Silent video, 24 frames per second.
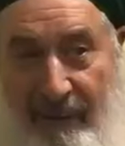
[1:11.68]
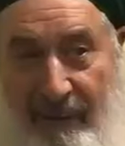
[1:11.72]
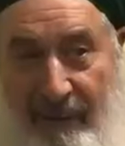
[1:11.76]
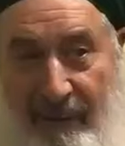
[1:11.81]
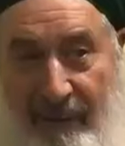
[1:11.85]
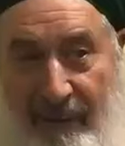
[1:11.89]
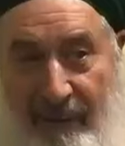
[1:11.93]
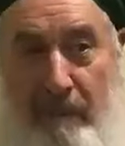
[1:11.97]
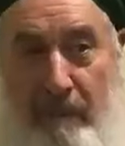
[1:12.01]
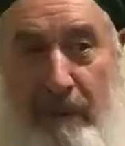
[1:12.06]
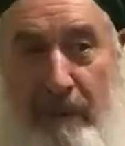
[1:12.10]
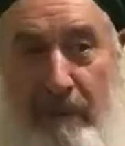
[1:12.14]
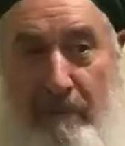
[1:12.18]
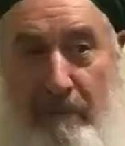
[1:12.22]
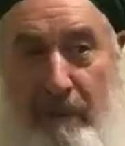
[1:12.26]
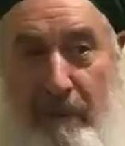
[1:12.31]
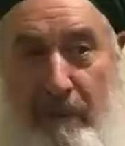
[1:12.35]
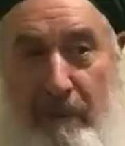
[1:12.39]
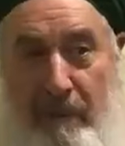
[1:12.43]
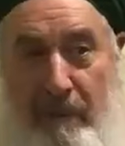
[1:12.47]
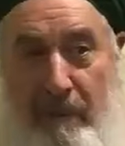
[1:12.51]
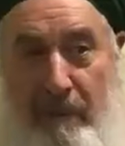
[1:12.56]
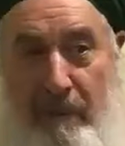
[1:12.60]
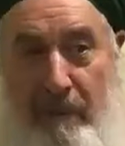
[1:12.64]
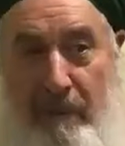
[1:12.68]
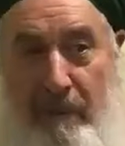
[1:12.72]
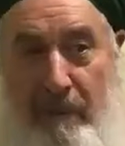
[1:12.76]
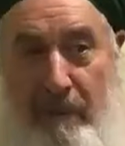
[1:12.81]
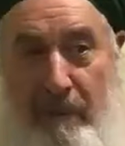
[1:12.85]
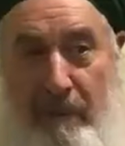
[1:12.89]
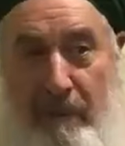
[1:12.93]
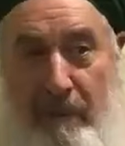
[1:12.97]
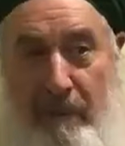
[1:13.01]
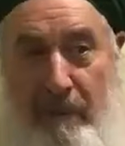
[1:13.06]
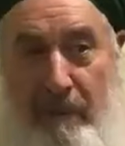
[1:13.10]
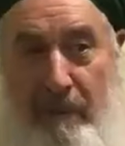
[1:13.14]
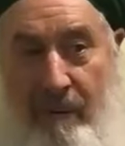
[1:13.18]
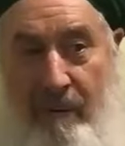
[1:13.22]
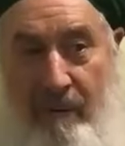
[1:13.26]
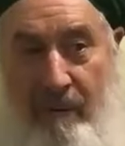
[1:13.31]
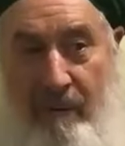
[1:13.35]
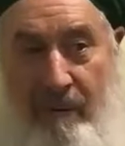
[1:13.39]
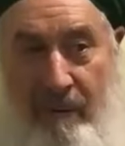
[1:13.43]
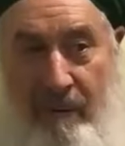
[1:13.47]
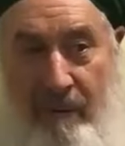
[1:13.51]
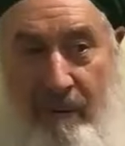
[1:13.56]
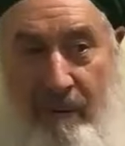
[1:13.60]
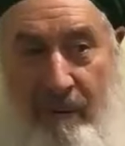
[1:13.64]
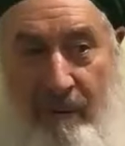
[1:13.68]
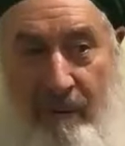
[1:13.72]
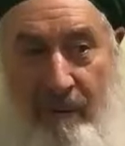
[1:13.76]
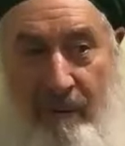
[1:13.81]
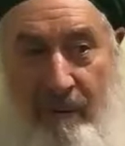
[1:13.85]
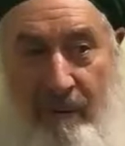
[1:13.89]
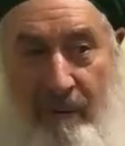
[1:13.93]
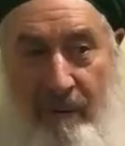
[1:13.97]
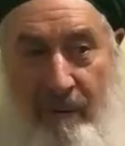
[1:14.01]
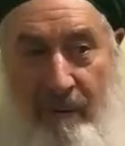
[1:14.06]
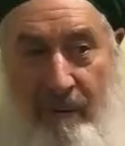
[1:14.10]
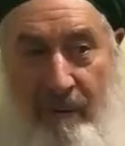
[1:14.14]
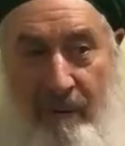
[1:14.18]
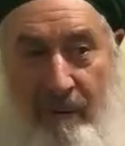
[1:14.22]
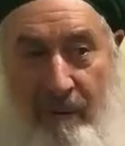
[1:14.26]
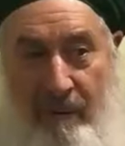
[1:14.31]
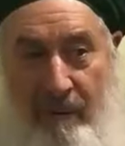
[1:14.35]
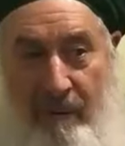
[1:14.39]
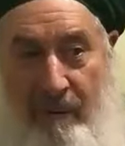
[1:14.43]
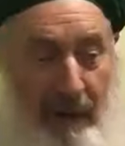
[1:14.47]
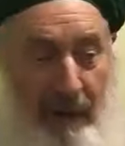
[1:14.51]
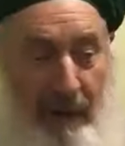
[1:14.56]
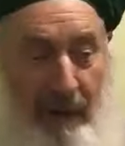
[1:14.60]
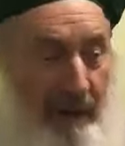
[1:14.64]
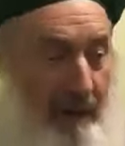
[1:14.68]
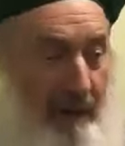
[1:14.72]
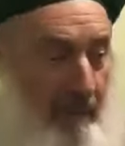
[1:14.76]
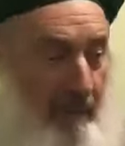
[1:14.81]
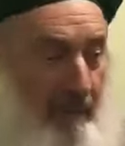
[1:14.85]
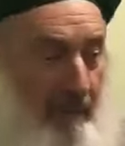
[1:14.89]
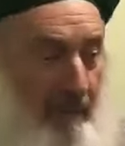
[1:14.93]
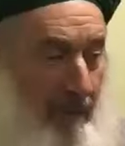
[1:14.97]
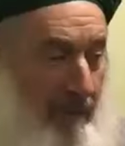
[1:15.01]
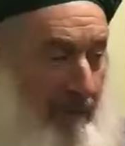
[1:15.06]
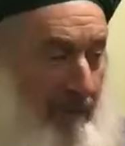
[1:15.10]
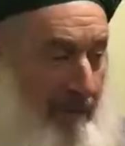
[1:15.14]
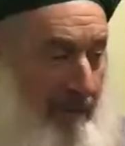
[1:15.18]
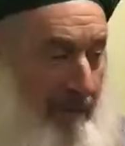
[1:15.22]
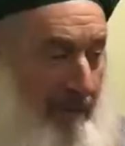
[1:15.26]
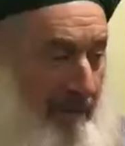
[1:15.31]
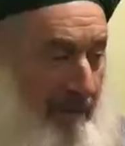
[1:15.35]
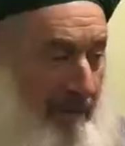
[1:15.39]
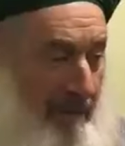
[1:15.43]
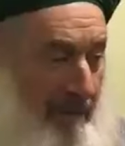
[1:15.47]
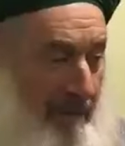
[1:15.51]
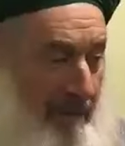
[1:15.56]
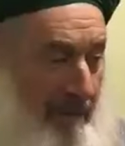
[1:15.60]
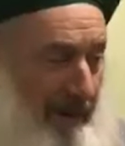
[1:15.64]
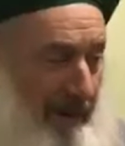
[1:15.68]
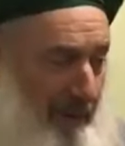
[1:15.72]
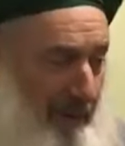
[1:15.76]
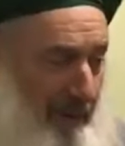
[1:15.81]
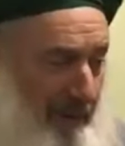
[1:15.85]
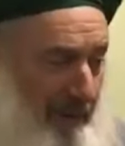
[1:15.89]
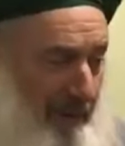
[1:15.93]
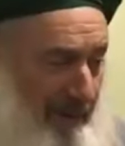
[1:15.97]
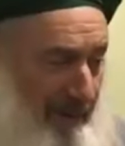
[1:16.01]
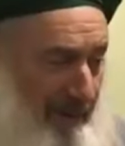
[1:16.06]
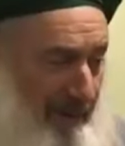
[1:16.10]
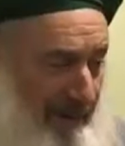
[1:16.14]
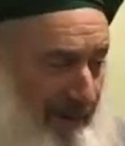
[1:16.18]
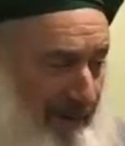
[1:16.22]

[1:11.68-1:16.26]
many people went to Bollywood and Hollywood.